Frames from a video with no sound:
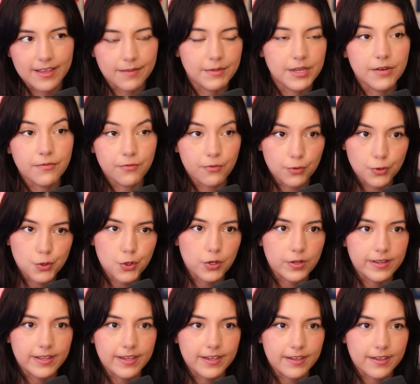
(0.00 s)
I mean,
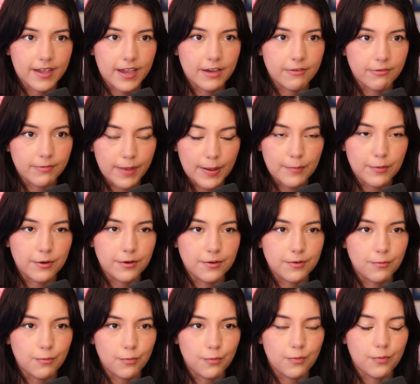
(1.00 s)
unfortunately, I
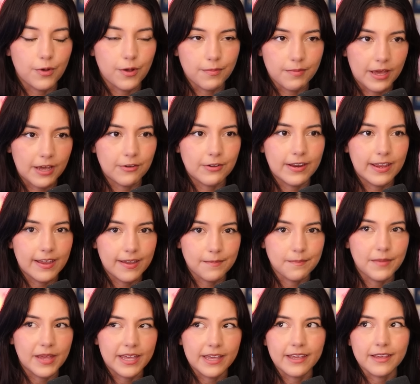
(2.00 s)
remembered about Aunt
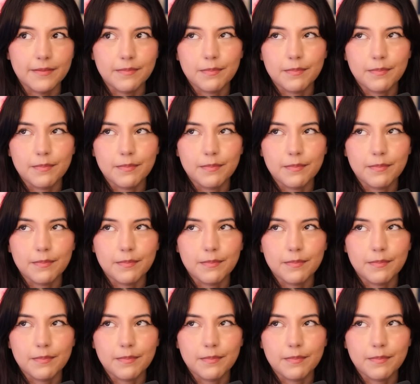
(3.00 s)
May,